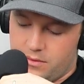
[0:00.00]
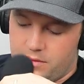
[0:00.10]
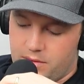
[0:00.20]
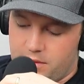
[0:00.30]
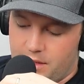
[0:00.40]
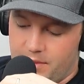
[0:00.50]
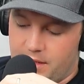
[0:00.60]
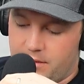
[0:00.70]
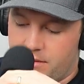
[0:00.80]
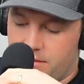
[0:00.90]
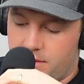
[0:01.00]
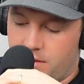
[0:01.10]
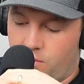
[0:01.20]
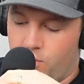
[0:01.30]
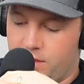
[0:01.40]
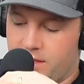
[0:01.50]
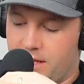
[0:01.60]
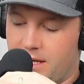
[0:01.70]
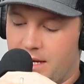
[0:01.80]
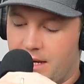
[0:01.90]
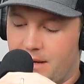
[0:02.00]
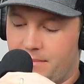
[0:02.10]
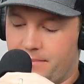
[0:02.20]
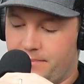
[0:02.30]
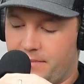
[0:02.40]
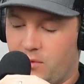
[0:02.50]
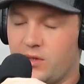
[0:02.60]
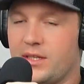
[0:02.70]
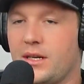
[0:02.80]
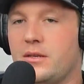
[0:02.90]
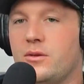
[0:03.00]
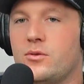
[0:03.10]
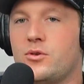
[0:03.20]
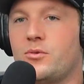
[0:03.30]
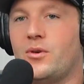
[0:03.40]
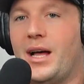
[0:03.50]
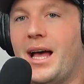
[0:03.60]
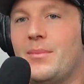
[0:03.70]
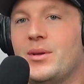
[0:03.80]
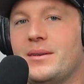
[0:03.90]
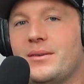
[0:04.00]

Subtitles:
tell me this, what's an unusual habit